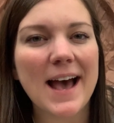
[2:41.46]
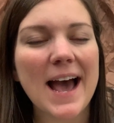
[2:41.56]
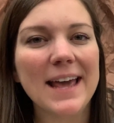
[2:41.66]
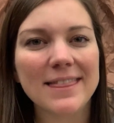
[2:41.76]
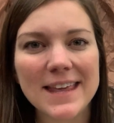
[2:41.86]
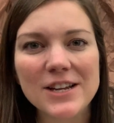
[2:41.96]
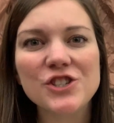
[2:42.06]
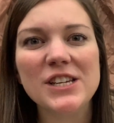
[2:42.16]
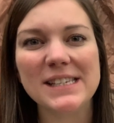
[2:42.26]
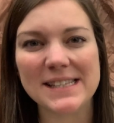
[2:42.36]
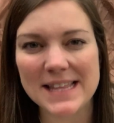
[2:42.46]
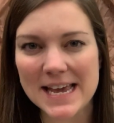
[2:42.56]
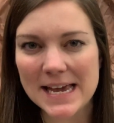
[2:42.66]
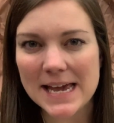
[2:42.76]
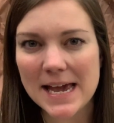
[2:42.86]
I think she's
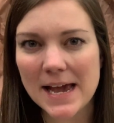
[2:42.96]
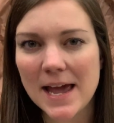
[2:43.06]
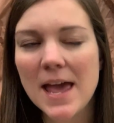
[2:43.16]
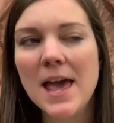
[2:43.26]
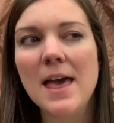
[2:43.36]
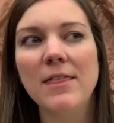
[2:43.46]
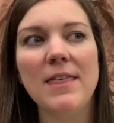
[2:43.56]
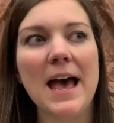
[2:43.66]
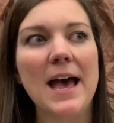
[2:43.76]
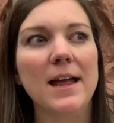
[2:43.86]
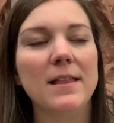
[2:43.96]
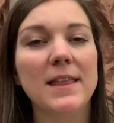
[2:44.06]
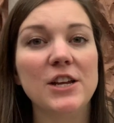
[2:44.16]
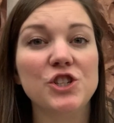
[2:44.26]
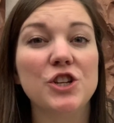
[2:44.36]
thinking that
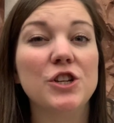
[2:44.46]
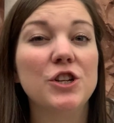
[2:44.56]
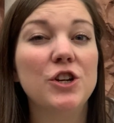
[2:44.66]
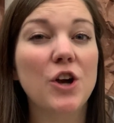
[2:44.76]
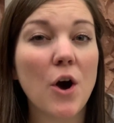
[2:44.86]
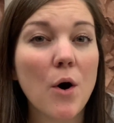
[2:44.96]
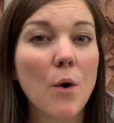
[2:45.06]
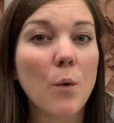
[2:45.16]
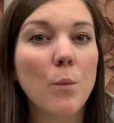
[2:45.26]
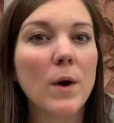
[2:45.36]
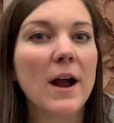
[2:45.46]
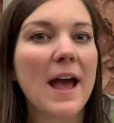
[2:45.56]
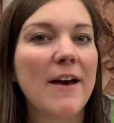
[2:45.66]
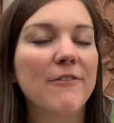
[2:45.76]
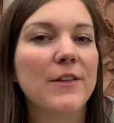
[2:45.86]
they should go
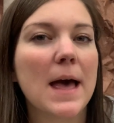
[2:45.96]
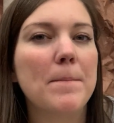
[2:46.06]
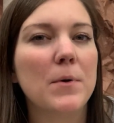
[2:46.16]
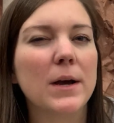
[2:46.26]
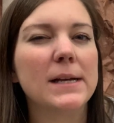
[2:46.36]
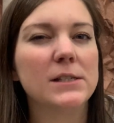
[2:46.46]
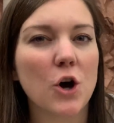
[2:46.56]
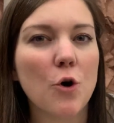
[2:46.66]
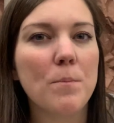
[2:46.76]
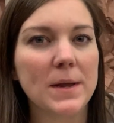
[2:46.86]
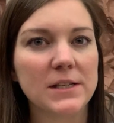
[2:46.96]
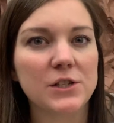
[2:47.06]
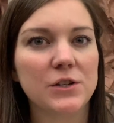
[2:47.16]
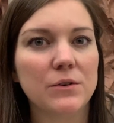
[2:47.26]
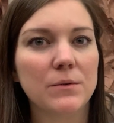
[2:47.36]
wherever that book is open
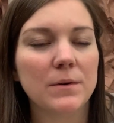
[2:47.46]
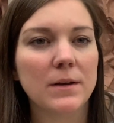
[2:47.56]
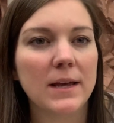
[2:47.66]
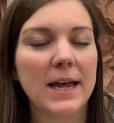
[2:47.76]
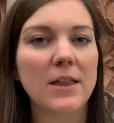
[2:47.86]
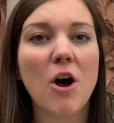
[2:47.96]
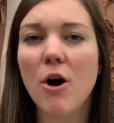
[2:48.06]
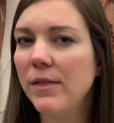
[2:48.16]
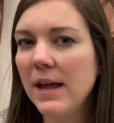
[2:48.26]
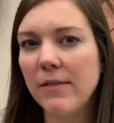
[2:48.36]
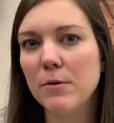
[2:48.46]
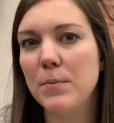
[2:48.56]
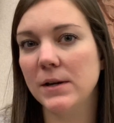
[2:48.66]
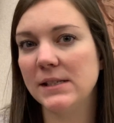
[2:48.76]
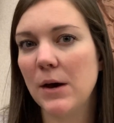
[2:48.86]
to. And all the other
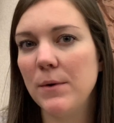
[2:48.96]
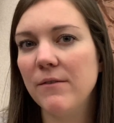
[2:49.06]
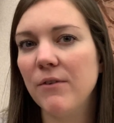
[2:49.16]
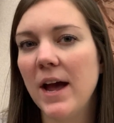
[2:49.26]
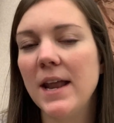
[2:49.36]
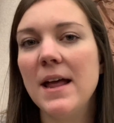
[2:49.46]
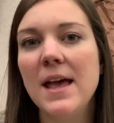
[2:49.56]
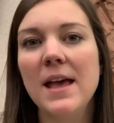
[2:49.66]
books that we've read,